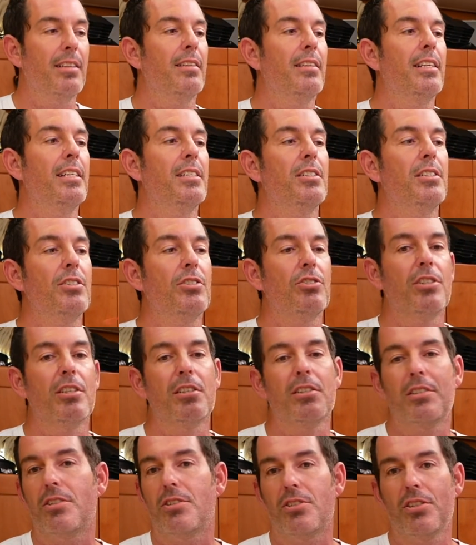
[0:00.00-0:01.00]
This is
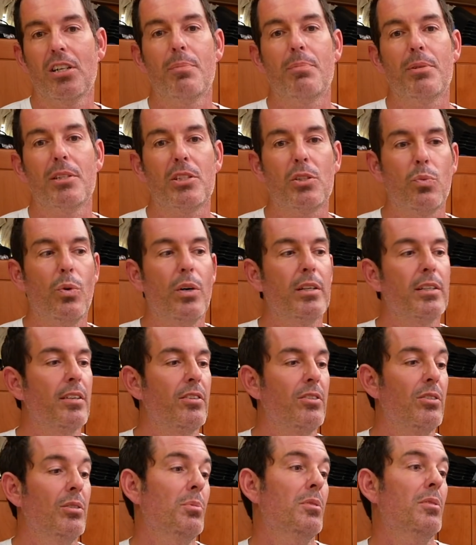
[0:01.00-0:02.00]
just a surplus one. I
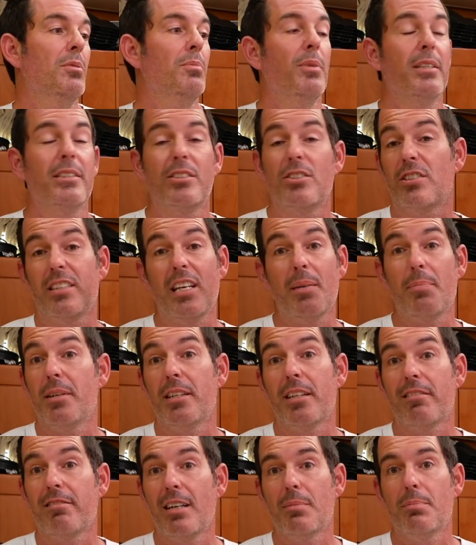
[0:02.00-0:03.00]
thought, well, why just keep it
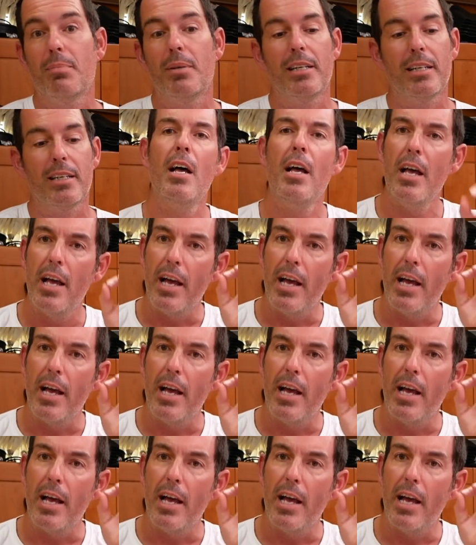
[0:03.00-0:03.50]
in the grab bag?